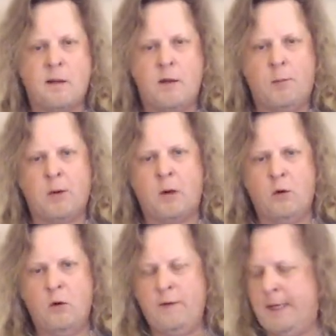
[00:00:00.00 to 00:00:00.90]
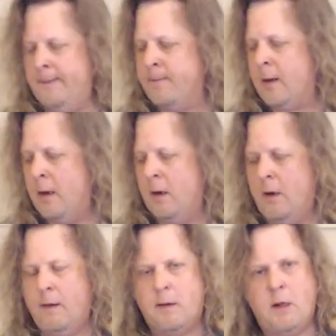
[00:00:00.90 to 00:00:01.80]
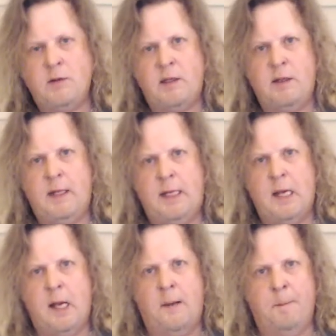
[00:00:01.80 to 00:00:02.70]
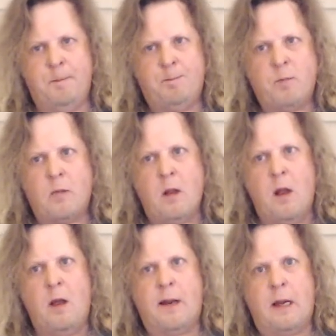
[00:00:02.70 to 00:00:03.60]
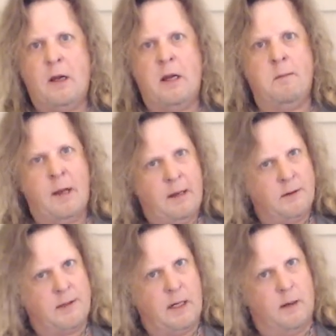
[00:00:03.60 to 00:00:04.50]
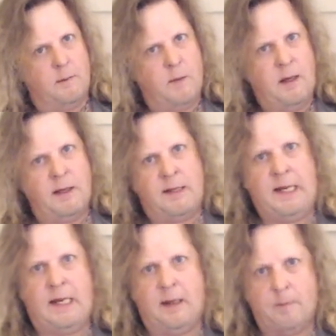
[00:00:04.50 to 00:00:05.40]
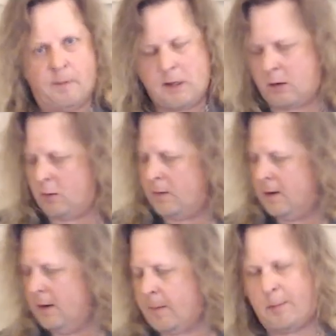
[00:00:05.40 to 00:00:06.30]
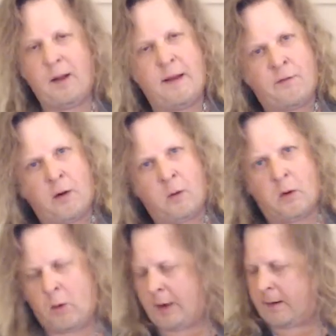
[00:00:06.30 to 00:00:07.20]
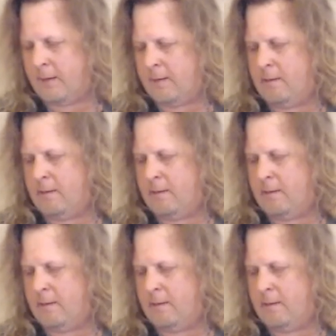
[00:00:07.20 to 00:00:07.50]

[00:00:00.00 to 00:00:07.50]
Super groovy. It's using the Hungarian minor scale in D. So let me play that for you real quick.